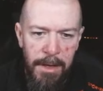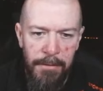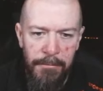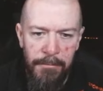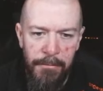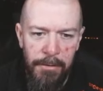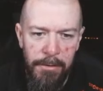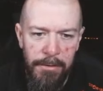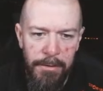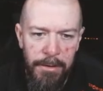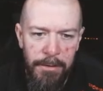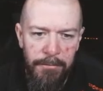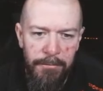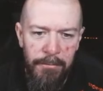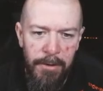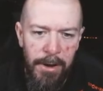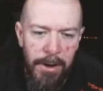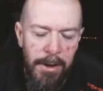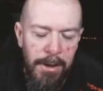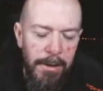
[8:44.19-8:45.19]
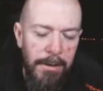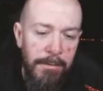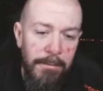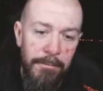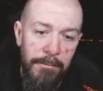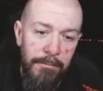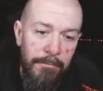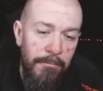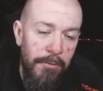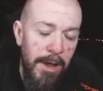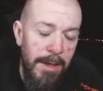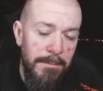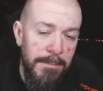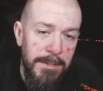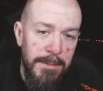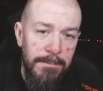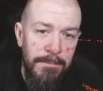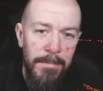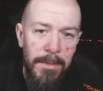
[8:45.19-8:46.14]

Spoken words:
for the frames.